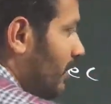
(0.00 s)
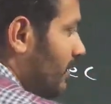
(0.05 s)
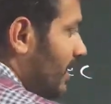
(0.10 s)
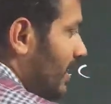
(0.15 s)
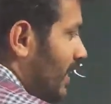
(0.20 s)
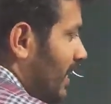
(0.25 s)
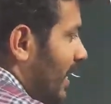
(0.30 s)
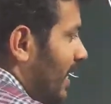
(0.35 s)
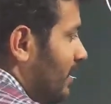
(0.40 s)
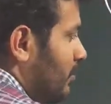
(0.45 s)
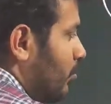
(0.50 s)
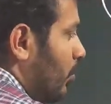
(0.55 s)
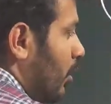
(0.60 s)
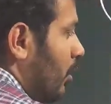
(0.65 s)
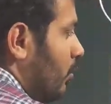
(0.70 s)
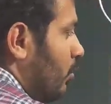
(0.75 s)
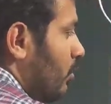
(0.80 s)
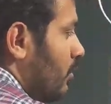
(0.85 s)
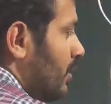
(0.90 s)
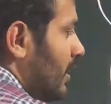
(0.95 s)
the gas
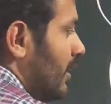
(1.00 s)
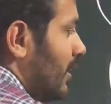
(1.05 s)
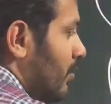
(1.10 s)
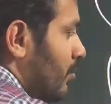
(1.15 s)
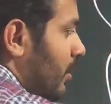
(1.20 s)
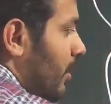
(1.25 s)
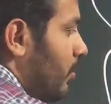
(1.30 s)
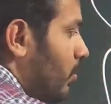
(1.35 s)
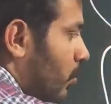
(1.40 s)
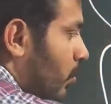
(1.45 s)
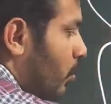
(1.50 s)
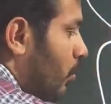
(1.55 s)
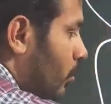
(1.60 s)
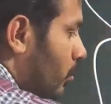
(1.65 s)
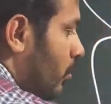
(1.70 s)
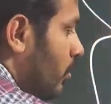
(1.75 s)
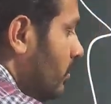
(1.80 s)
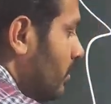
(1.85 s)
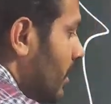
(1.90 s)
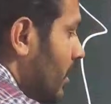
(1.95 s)
molecules are coming
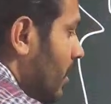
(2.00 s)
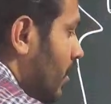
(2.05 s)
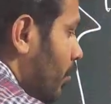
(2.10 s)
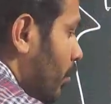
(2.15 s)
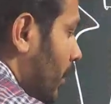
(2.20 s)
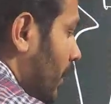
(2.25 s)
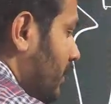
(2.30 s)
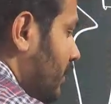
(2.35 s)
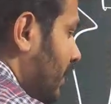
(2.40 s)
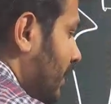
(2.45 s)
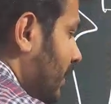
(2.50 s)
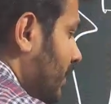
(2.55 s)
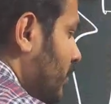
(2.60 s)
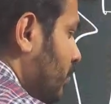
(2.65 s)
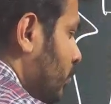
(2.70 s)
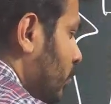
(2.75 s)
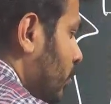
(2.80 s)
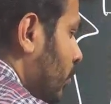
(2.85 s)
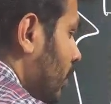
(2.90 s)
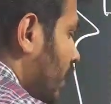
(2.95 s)
close, pressure is
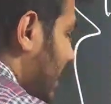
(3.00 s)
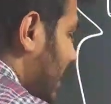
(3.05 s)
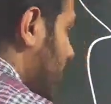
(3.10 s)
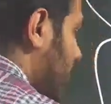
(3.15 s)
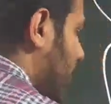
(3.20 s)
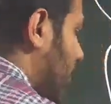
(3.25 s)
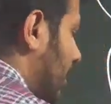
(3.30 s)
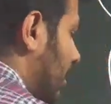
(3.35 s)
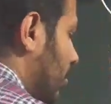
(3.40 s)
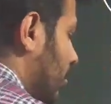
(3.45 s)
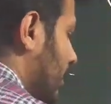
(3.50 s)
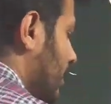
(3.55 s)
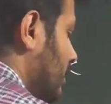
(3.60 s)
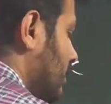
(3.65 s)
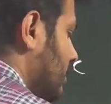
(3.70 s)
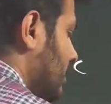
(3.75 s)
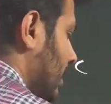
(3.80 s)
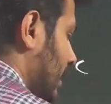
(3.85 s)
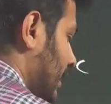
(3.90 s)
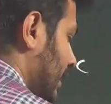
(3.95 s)
more and volume
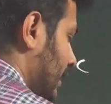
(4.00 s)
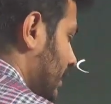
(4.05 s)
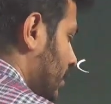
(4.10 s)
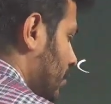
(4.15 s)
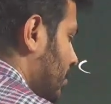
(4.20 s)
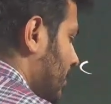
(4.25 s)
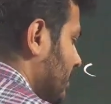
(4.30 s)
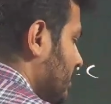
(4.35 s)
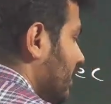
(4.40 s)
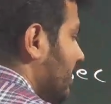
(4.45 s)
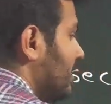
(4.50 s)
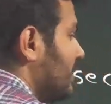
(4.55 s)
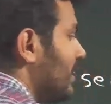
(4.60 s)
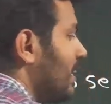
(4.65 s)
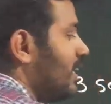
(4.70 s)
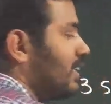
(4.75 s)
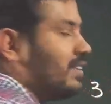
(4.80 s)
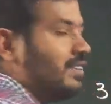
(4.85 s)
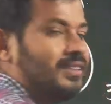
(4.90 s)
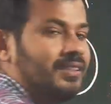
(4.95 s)
is, here pressure is
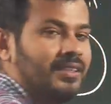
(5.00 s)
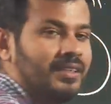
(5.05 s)
less.